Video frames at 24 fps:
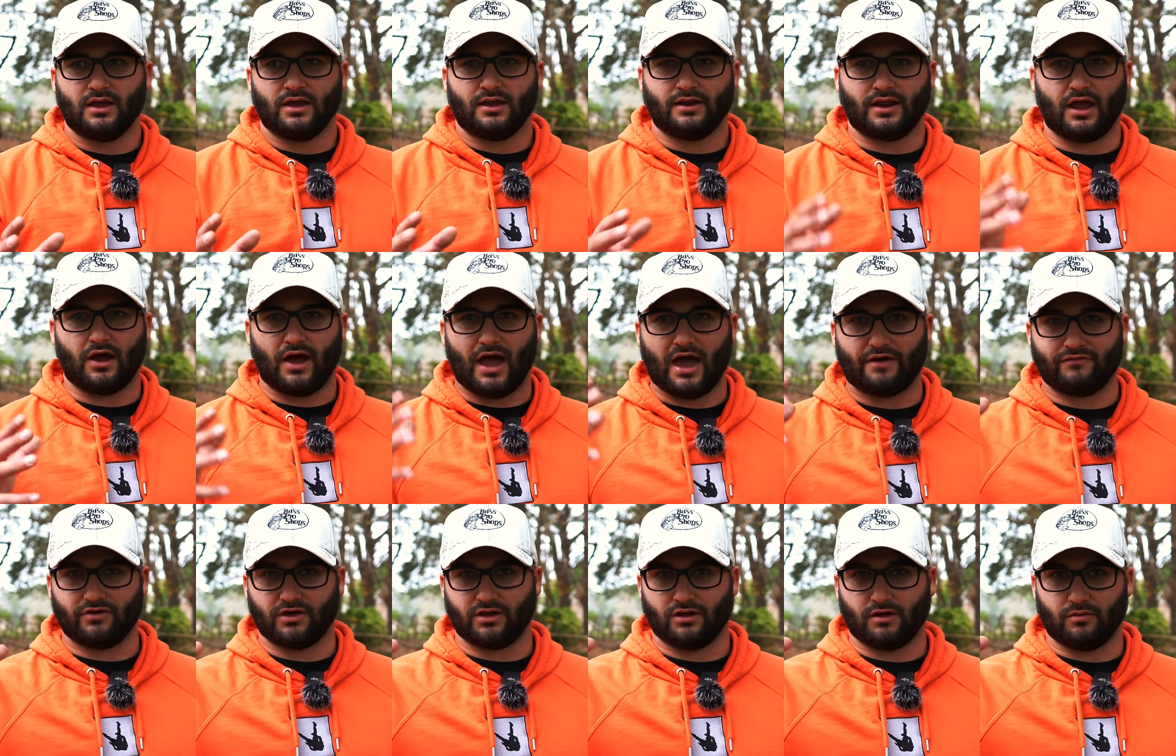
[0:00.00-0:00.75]
now
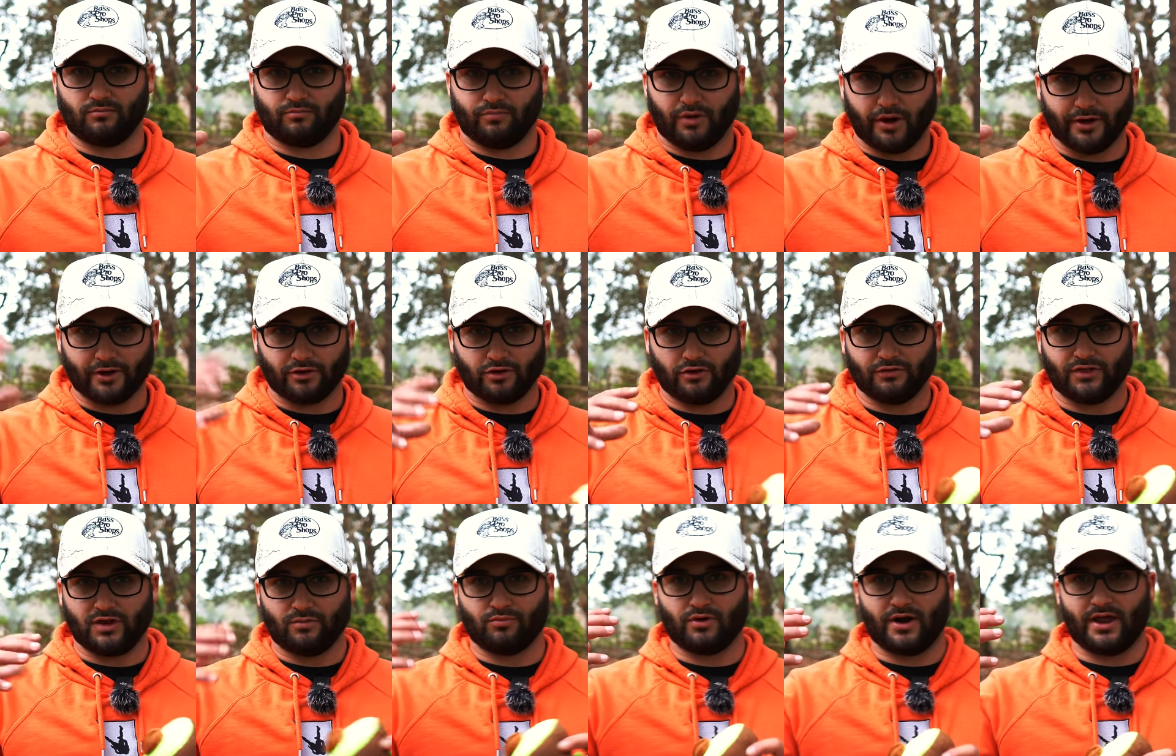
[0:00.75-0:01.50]
having a putter
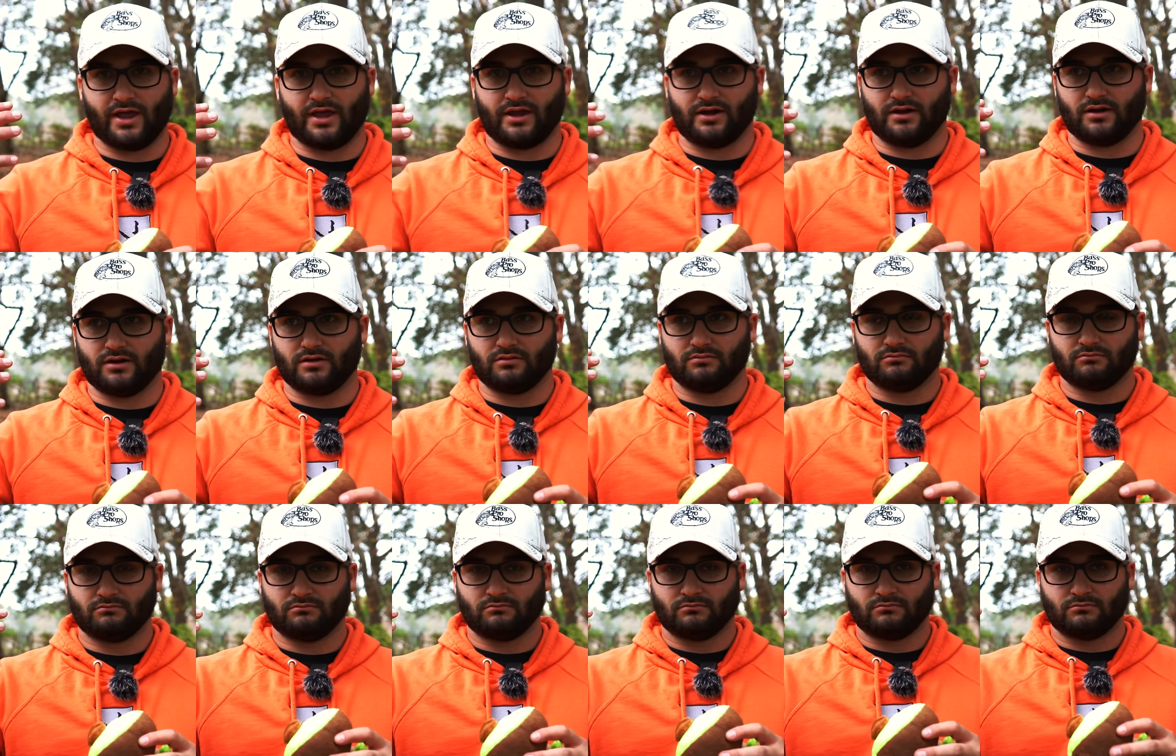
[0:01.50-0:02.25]
only brand
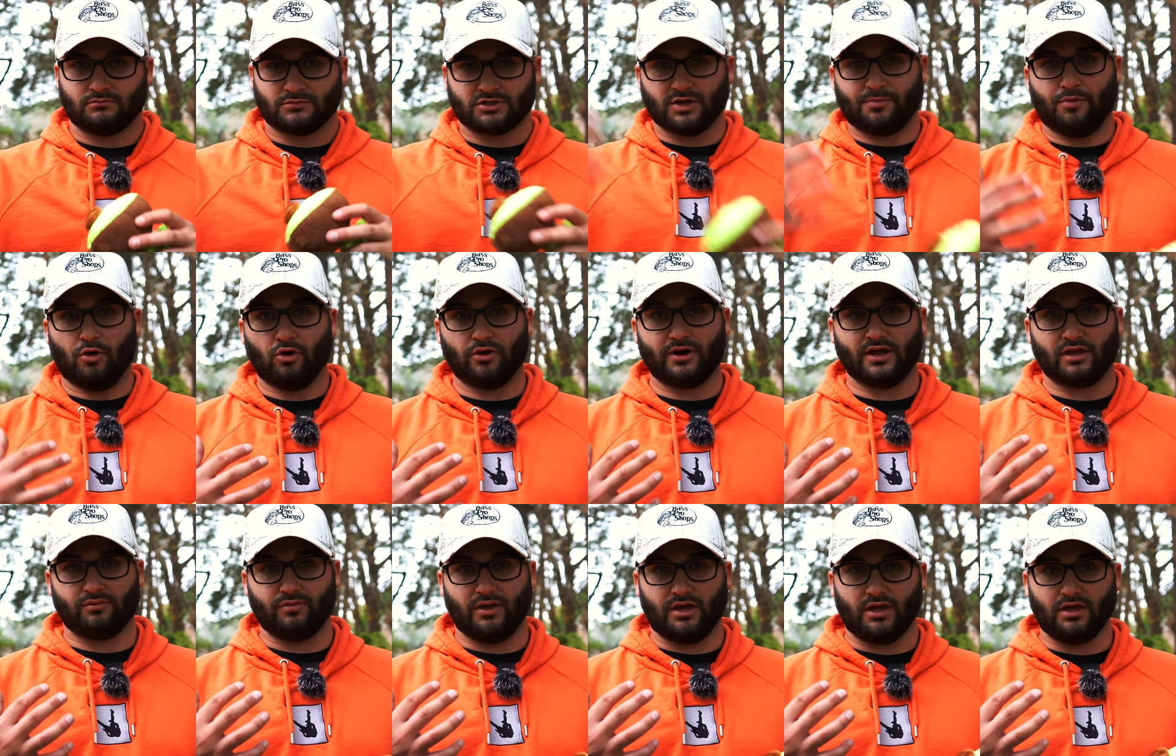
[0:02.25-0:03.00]

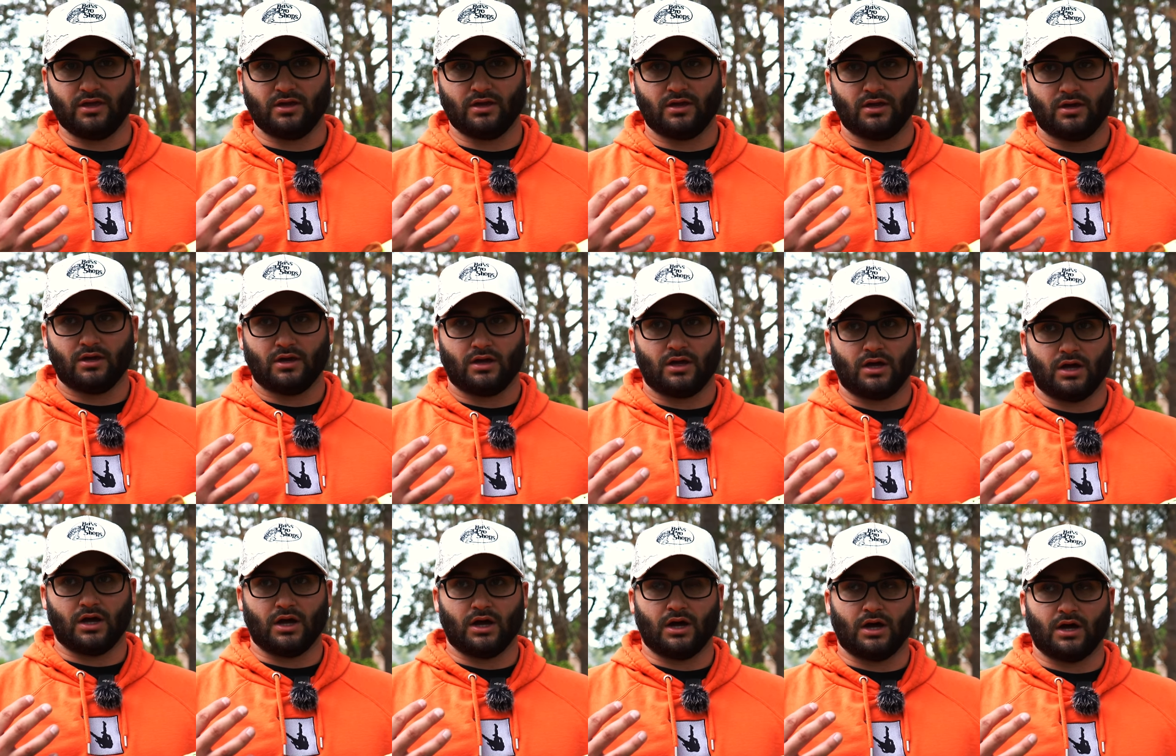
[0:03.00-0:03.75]
supporting me,
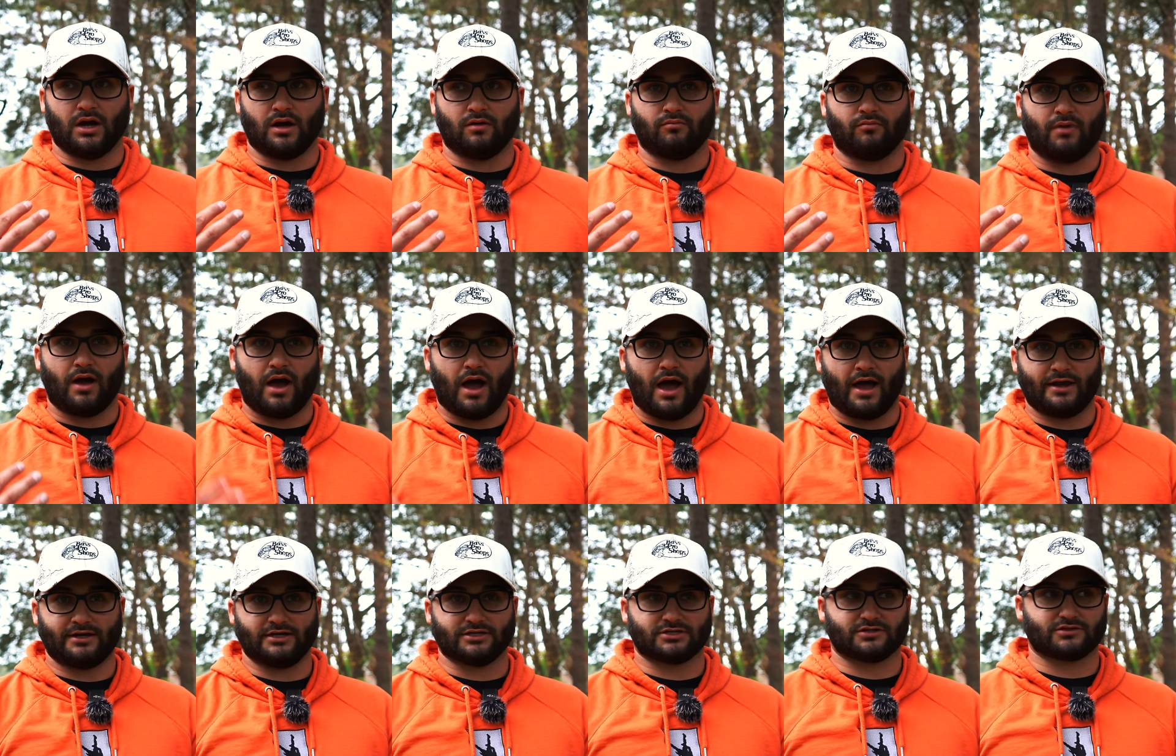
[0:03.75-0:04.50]

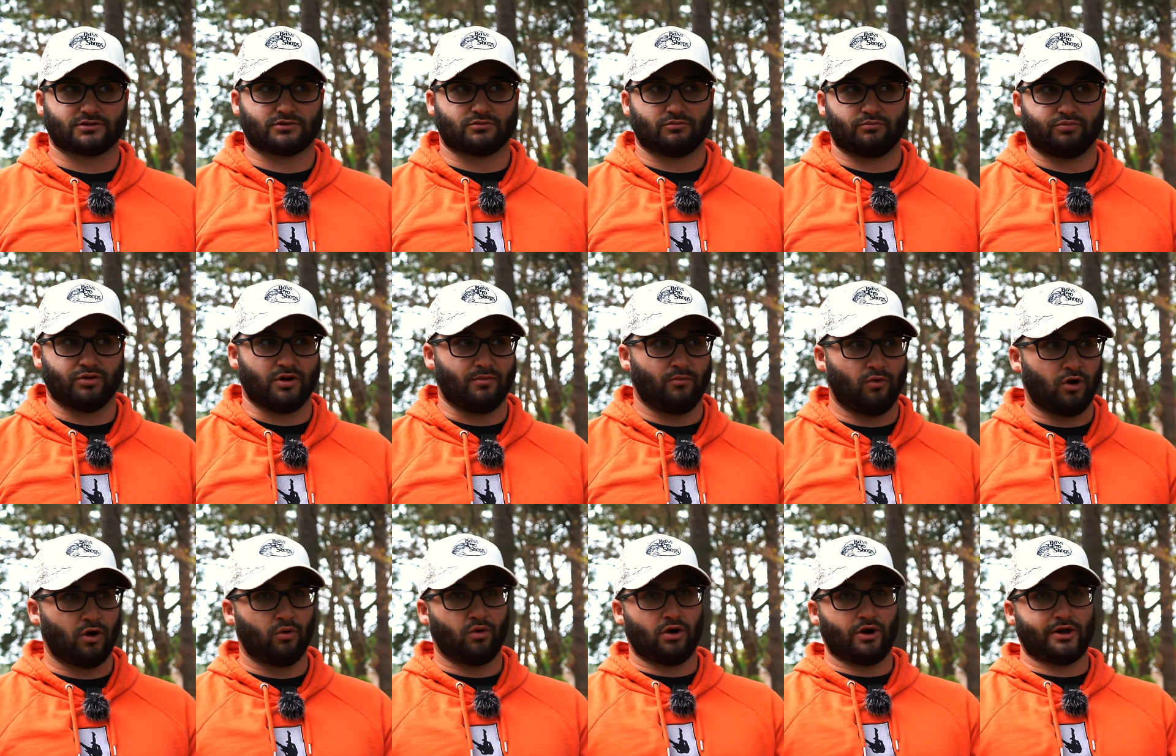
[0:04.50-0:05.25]
I just put
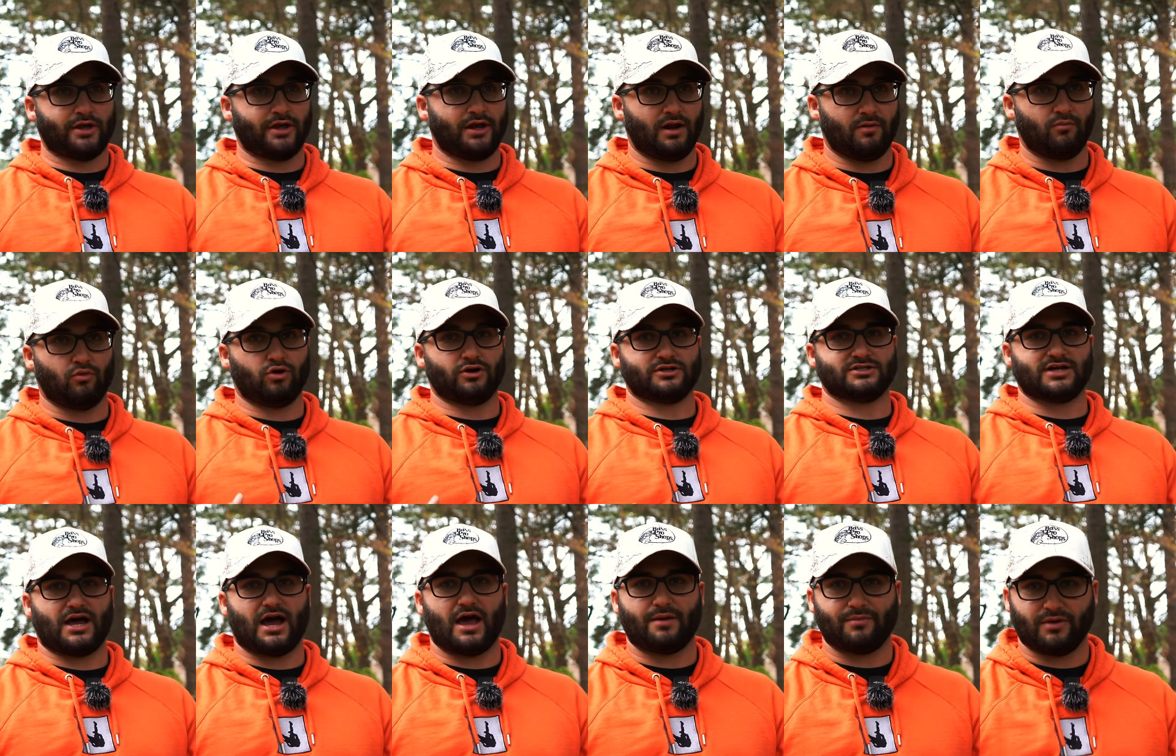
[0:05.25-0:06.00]
more work in and more
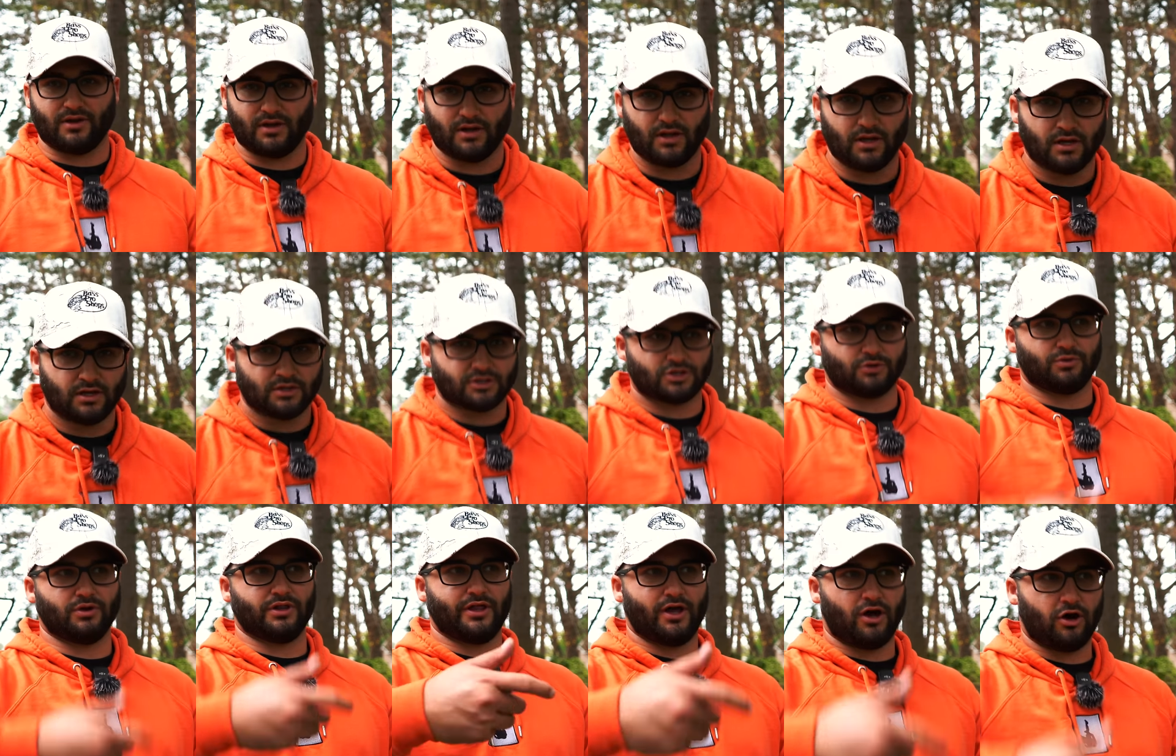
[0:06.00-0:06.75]
time and
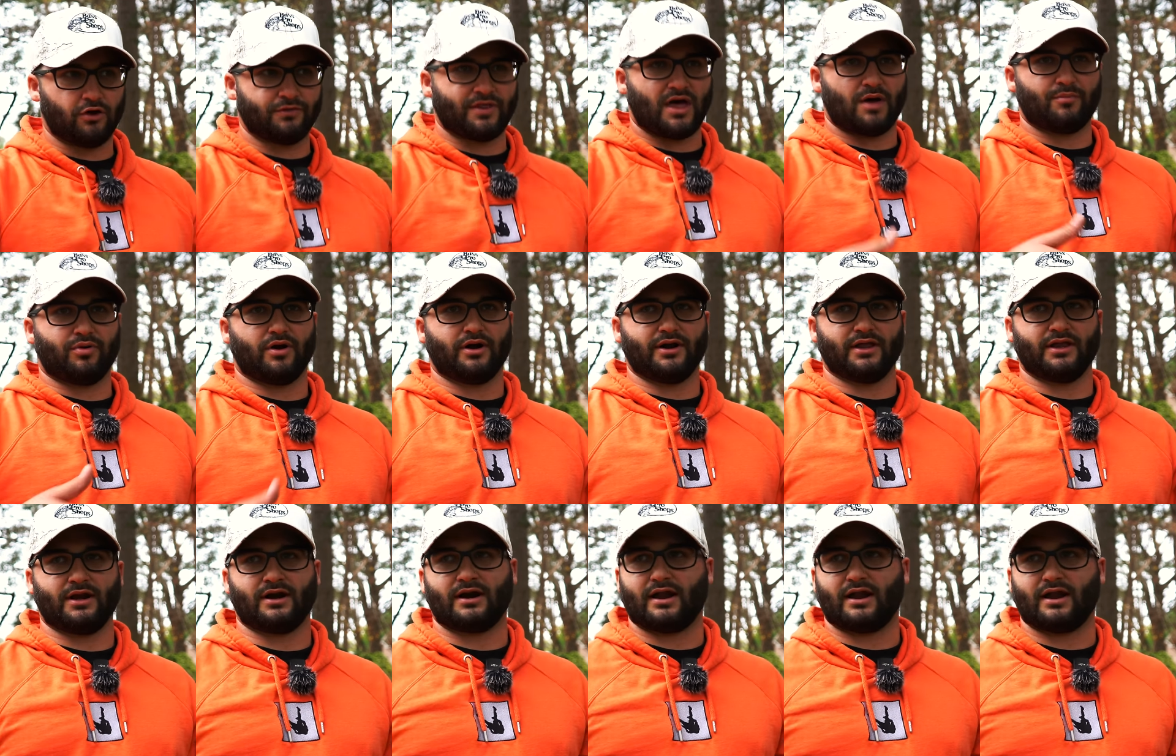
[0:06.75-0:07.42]
to really hone that putt in.